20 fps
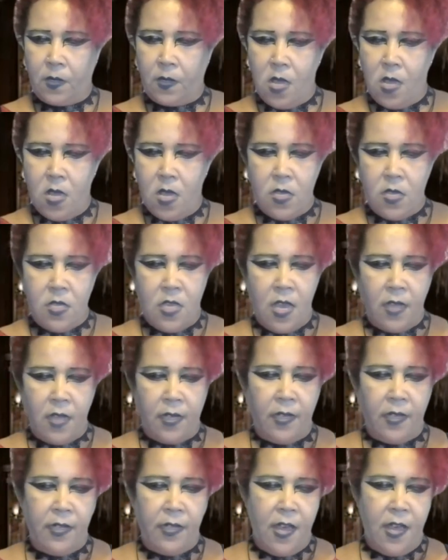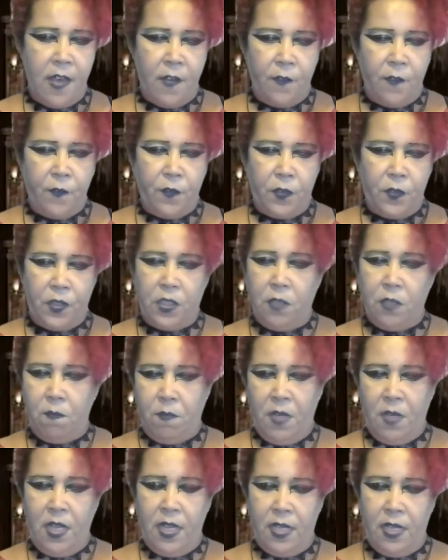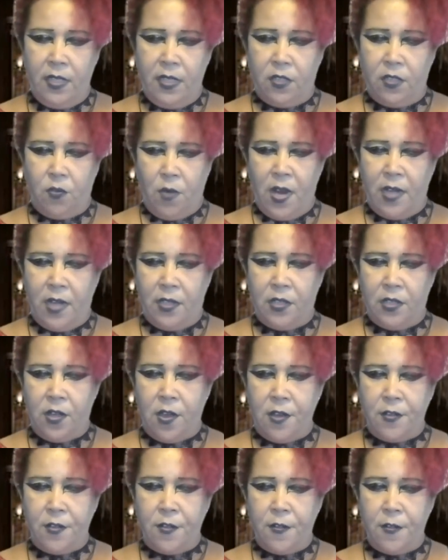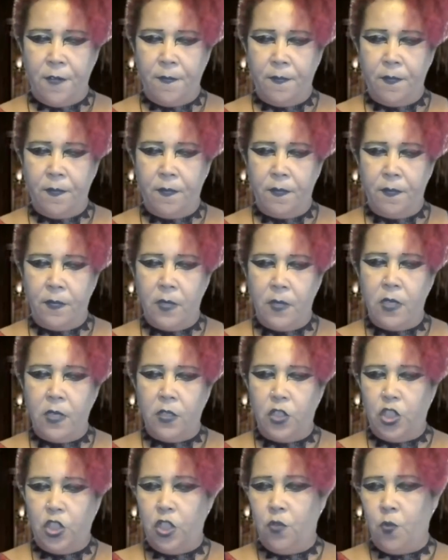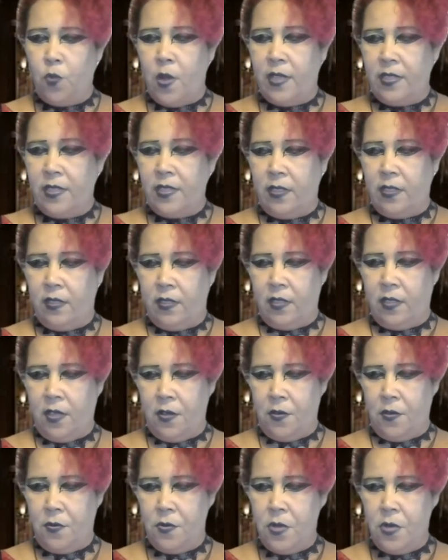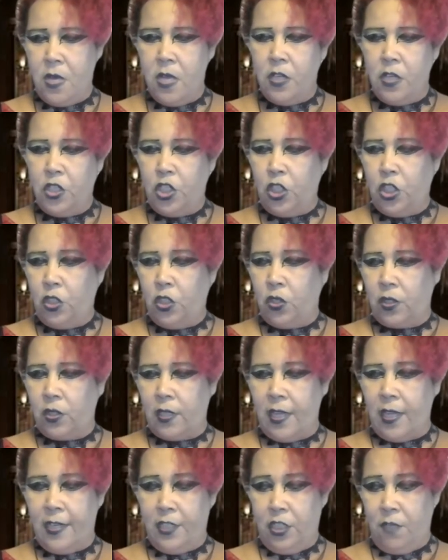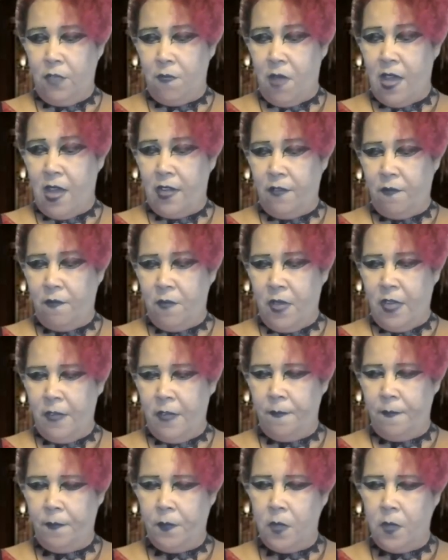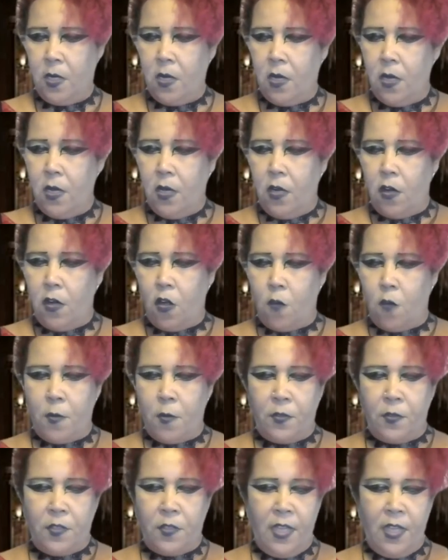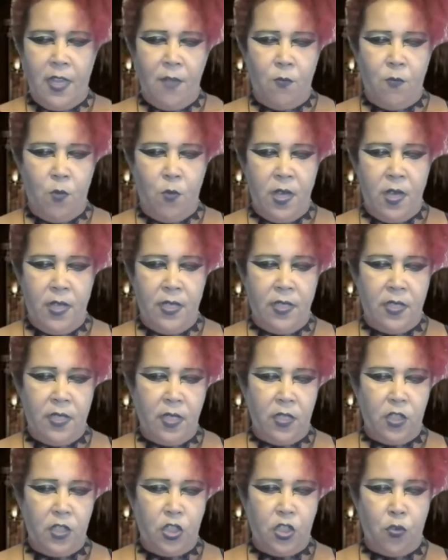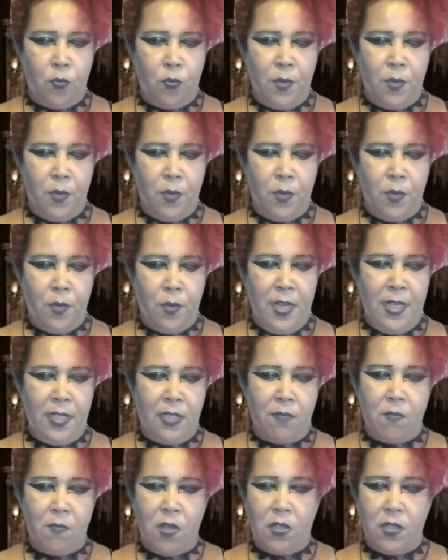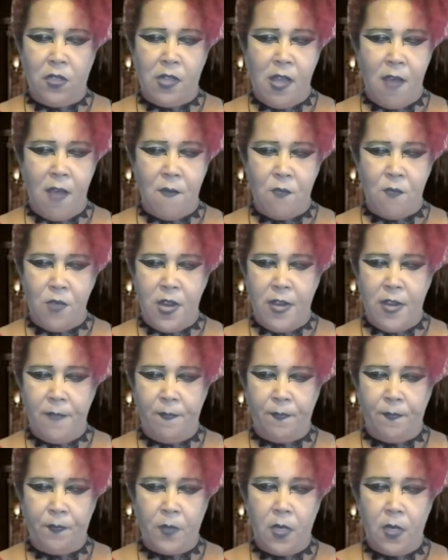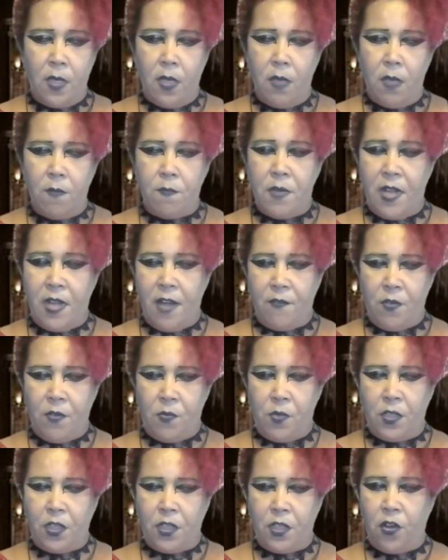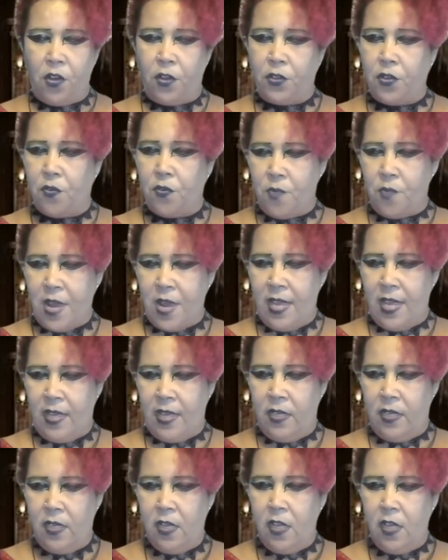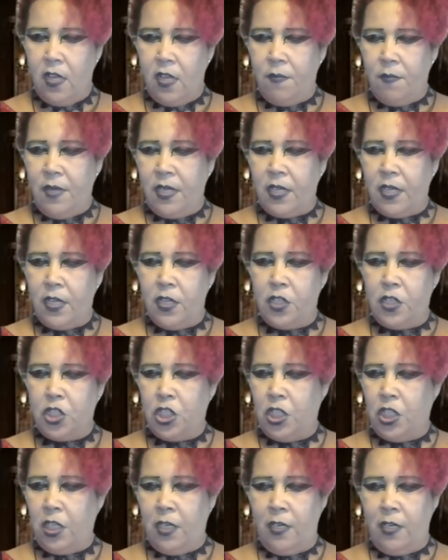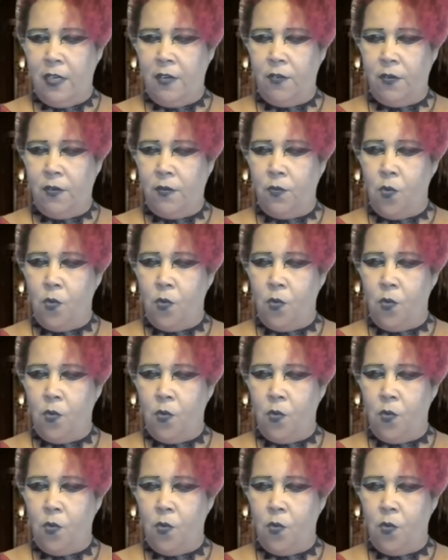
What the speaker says: young enough to be his granddaughter. She wasn't, though. She looked like she might have been. Her birth name was Cherise Montgomery, but everyone called her Red because she wore